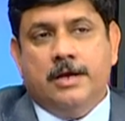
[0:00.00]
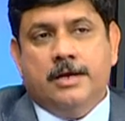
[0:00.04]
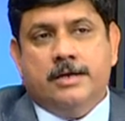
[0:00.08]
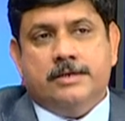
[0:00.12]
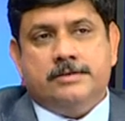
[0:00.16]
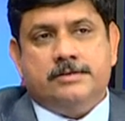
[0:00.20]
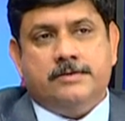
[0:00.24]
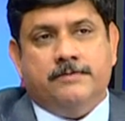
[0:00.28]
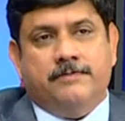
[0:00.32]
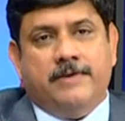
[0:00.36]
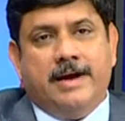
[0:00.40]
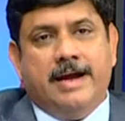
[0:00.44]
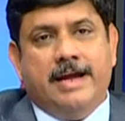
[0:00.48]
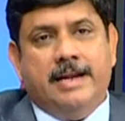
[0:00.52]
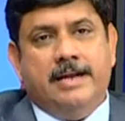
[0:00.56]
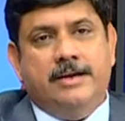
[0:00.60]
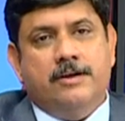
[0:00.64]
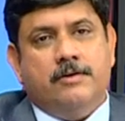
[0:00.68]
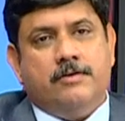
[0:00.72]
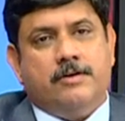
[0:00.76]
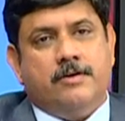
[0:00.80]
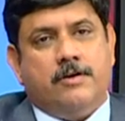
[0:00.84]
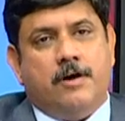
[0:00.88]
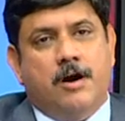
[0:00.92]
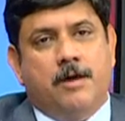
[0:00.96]
So while
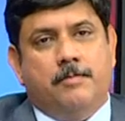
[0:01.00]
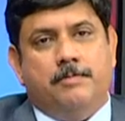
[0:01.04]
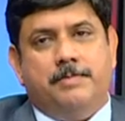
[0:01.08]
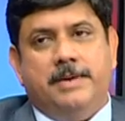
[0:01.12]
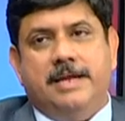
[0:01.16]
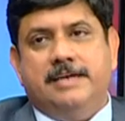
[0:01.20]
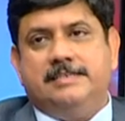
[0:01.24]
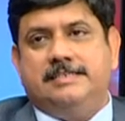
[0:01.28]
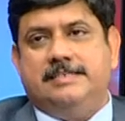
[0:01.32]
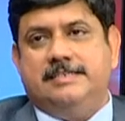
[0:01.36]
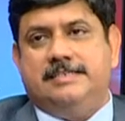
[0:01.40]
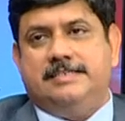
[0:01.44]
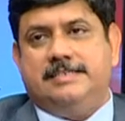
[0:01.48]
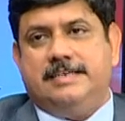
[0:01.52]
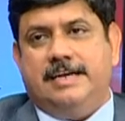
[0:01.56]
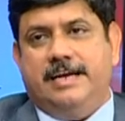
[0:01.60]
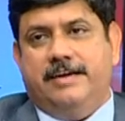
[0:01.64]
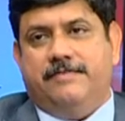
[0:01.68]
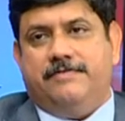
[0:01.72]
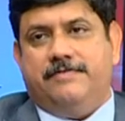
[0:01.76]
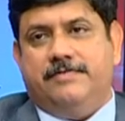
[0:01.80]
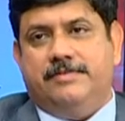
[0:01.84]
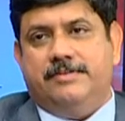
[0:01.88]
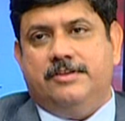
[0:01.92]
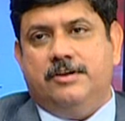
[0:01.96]
your complex is
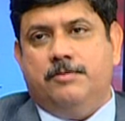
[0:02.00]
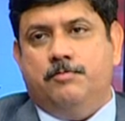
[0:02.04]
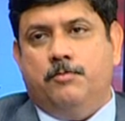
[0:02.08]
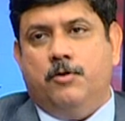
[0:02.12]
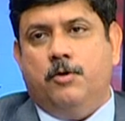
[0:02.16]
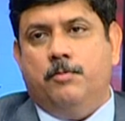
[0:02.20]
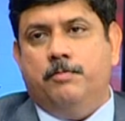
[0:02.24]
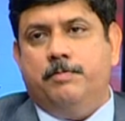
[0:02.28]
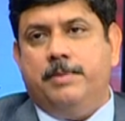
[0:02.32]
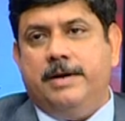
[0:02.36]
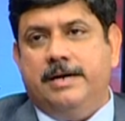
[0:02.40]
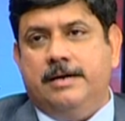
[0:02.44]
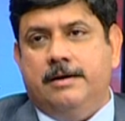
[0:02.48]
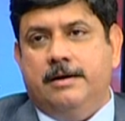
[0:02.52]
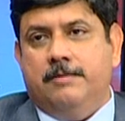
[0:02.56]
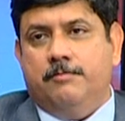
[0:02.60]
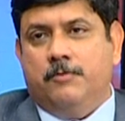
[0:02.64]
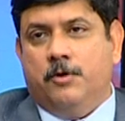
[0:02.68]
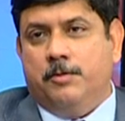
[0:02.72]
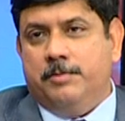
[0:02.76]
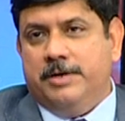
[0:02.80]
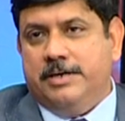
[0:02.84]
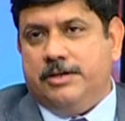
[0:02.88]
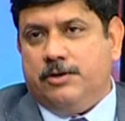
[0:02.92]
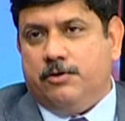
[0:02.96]
safe, the
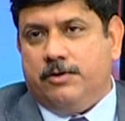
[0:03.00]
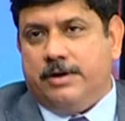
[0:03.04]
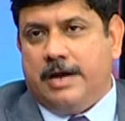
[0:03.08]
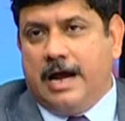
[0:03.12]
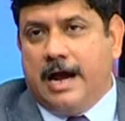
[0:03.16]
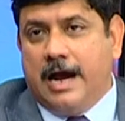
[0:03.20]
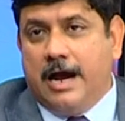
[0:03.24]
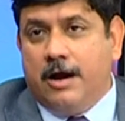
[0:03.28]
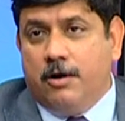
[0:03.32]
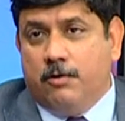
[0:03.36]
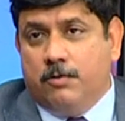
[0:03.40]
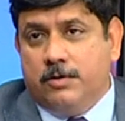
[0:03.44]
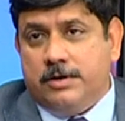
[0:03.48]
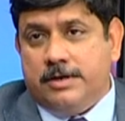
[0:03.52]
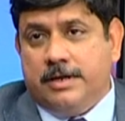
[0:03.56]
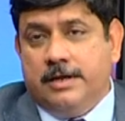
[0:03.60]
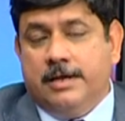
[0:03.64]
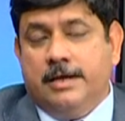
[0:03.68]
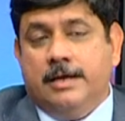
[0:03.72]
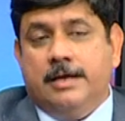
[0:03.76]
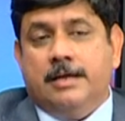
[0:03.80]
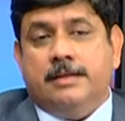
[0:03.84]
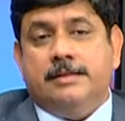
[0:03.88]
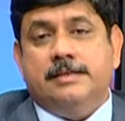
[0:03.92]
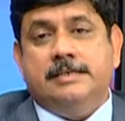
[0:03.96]
moment you're out,
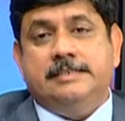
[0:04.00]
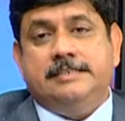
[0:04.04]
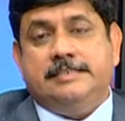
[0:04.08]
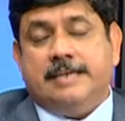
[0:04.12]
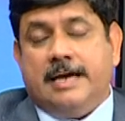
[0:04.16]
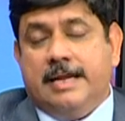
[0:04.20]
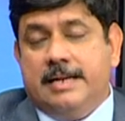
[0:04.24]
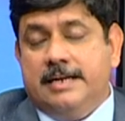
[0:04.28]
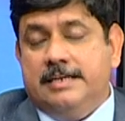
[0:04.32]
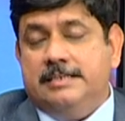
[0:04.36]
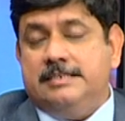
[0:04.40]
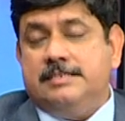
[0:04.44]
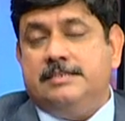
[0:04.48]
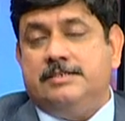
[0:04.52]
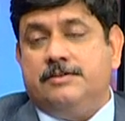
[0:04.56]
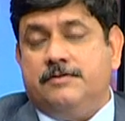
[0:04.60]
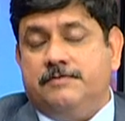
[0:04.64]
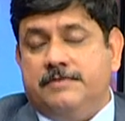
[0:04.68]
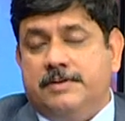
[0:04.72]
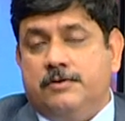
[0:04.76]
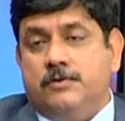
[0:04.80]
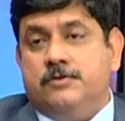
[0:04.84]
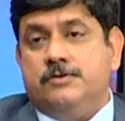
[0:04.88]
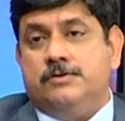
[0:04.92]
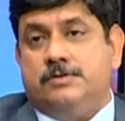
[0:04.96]
the challenges of
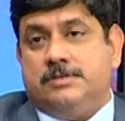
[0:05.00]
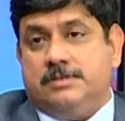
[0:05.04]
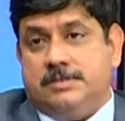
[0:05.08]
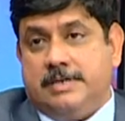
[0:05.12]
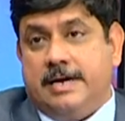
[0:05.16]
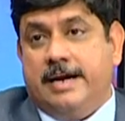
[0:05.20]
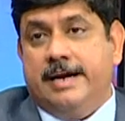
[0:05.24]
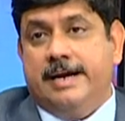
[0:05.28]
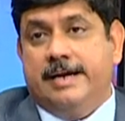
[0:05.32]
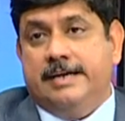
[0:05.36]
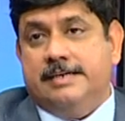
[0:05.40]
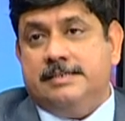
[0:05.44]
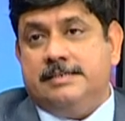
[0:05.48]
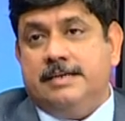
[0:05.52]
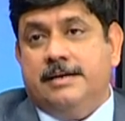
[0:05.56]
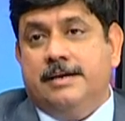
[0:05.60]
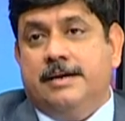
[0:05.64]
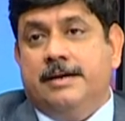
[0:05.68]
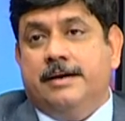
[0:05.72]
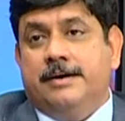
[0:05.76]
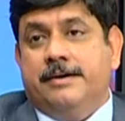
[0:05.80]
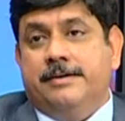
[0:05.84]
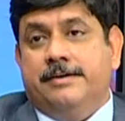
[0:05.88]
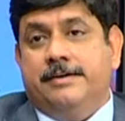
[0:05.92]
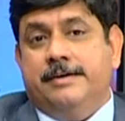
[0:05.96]
those kinds,
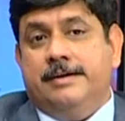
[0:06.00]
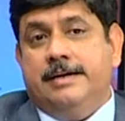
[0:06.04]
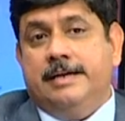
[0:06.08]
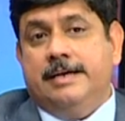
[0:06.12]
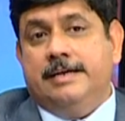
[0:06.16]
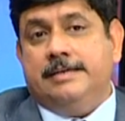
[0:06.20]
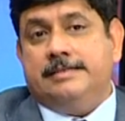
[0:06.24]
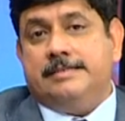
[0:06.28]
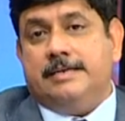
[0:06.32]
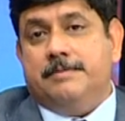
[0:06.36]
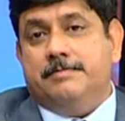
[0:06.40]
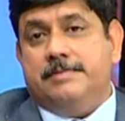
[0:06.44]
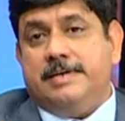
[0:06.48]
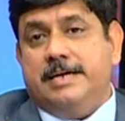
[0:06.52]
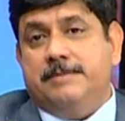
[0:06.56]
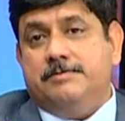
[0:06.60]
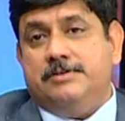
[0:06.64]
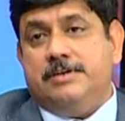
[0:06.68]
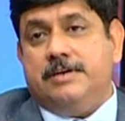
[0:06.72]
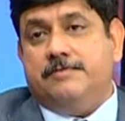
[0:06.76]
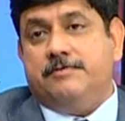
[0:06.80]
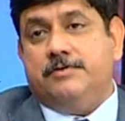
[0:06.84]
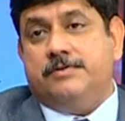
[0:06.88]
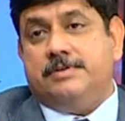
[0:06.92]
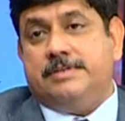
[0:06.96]
really sometimes you
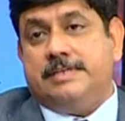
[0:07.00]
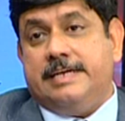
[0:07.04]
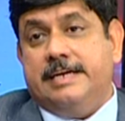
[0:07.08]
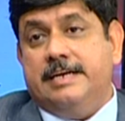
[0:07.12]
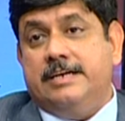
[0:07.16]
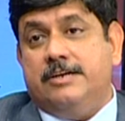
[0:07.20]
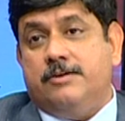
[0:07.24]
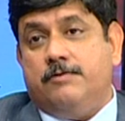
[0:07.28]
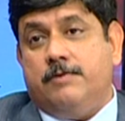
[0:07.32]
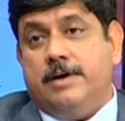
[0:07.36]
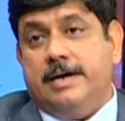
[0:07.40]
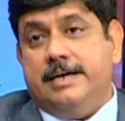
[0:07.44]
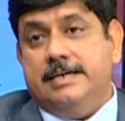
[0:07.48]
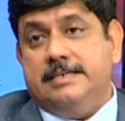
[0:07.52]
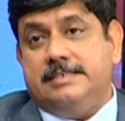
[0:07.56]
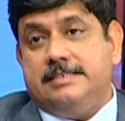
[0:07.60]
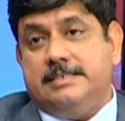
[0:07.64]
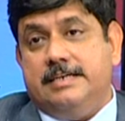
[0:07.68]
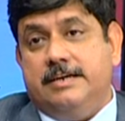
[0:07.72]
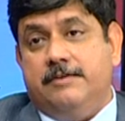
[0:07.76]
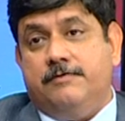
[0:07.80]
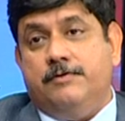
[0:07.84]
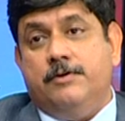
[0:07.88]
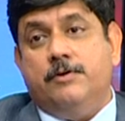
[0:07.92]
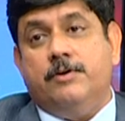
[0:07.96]
have to think twice
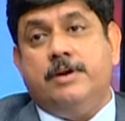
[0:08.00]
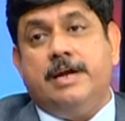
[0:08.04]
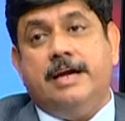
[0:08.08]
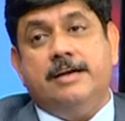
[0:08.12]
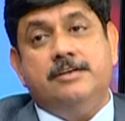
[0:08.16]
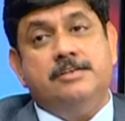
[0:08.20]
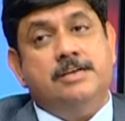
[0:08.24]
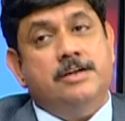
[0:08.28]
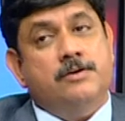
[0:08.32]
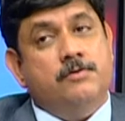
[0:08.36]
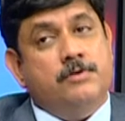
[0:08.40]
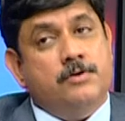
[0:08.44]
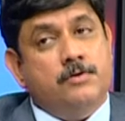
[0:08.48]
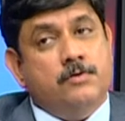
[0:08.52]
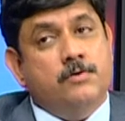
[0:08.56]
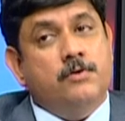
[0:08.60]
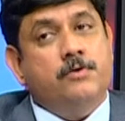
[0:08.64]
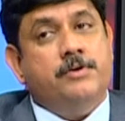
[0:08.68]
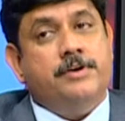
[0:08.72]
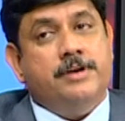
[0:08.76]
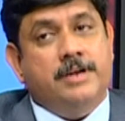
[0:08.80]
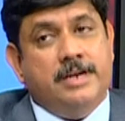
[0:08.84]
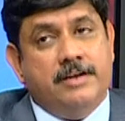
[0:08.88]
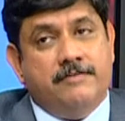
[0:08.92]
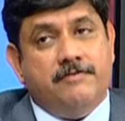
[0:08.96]
if you are actually going to go
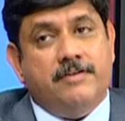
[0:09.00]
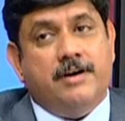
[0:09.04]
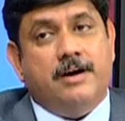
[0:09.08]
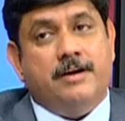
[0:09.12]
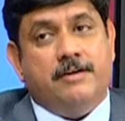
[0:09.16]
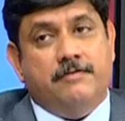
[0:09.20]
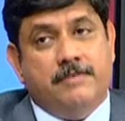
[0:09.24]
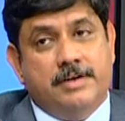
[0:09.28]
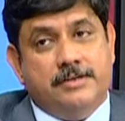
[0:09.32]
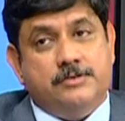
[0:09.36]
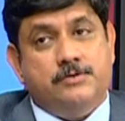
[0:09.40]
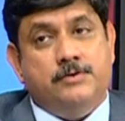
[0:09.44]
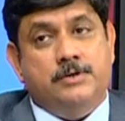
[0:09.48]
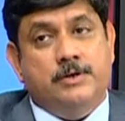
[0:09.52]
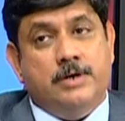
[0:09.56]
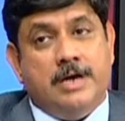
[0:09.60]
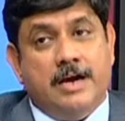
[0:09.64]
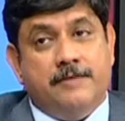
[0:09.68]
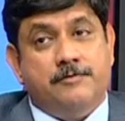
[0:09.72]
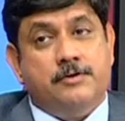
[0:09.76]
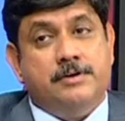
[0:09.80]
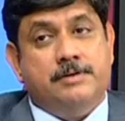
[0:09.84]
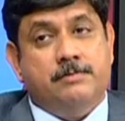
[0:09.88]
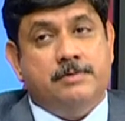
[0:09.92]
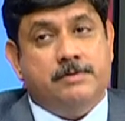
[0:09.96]
really far away. So you
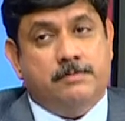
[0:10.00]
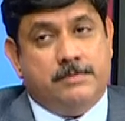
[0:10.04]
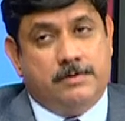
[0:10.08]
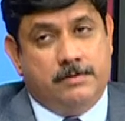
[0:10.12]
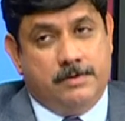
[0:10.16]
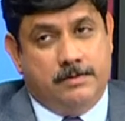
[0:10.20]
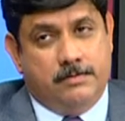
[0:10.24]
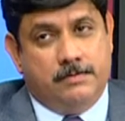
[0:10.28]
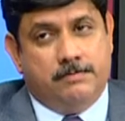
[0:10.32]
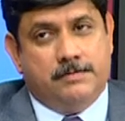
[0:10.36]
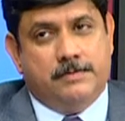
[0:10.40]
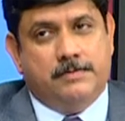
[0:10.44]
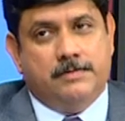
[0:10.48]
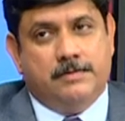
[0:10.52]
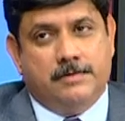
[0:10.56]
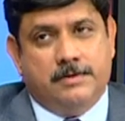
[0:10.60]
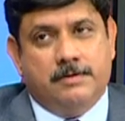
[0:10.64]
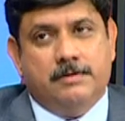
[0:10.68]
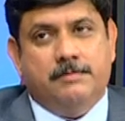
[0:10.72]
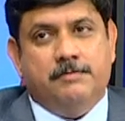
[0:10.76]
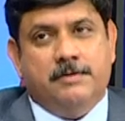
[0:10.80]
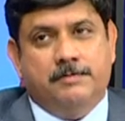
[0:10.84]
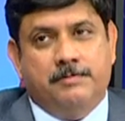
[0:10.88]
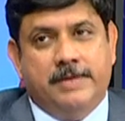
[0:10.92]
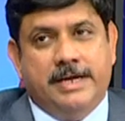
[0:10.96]
have to
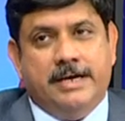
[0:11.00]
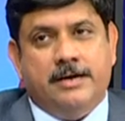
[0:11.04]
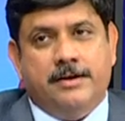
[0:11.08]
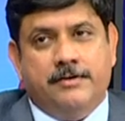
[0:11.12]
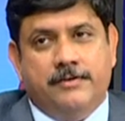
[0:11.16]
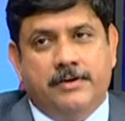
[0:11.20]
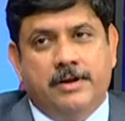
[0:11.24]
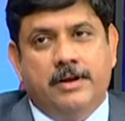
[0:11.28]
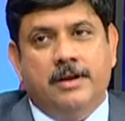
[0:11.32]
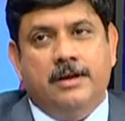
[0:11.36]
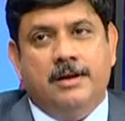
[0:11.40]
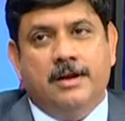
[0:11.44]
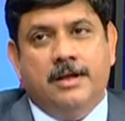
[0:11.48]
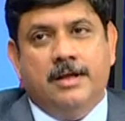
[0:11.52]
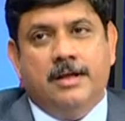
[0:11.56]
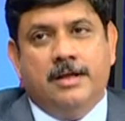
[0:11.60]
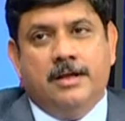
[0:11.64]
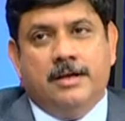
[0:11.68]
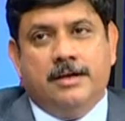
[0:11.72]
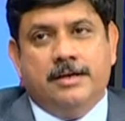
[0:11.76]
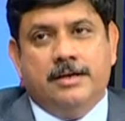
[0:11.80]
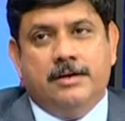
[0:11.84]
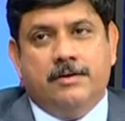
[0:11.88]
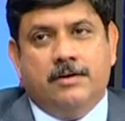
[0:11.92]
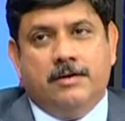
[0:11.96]
make a real
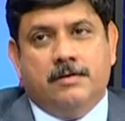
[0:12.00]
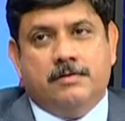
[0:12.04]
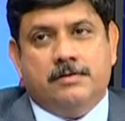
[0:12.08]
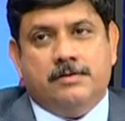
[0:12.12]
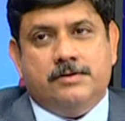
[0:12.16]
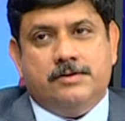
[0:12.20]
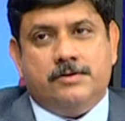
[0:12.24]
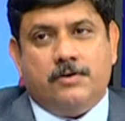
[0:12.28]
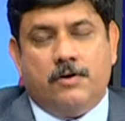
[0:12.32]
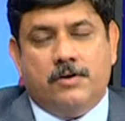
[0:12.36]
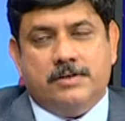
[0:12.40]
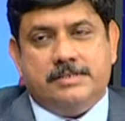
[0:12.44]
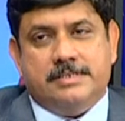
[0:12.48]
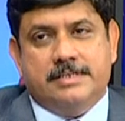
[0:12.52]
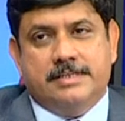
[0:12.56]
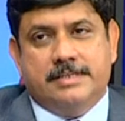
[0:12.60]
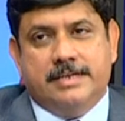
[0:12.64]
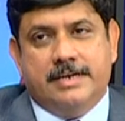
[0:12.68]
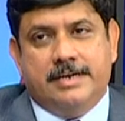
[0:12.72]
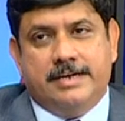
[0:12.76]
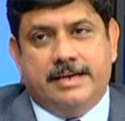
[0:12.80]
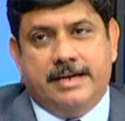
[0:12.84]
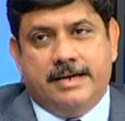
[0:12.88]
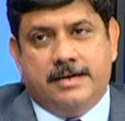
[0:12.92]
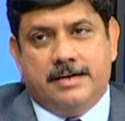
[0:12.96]
toss and
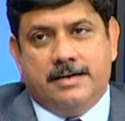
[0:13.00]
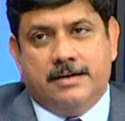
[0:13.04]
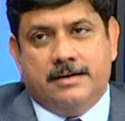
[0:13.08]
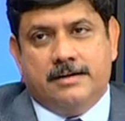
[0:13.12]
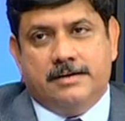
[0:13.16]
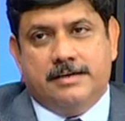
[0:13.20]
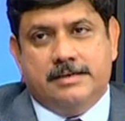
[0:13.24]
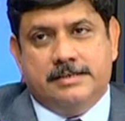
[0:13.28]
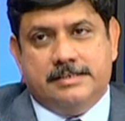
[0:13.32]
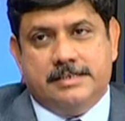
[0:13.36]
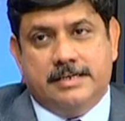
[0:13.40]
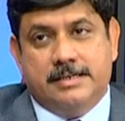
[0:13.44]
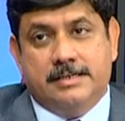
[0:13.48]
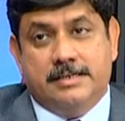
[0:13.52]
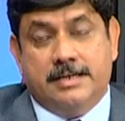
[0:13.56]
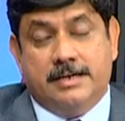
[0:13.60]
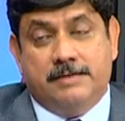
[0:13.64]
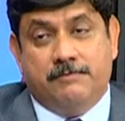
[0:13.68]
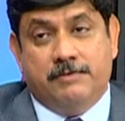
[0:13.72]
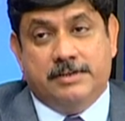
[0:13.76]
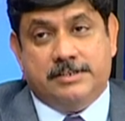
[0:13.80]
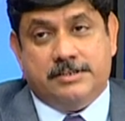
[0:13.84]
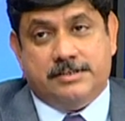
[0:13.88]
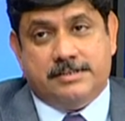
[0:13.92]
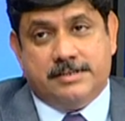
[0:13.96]
then take a decision that
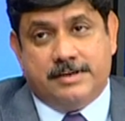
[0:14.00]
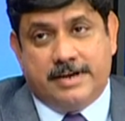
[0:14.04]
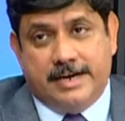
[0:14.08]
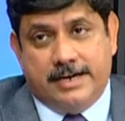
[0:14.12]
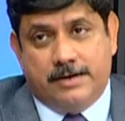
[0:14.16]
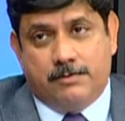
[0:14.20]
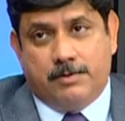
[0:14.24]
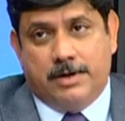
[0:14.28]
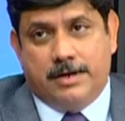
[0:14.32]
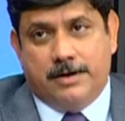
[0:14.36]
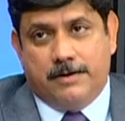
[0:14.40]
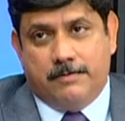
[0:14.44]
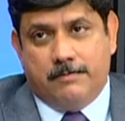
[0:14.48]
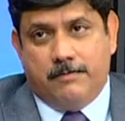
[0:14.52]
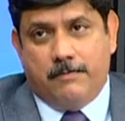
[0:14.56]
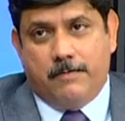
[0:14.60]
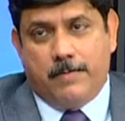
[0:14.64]
which is the right one.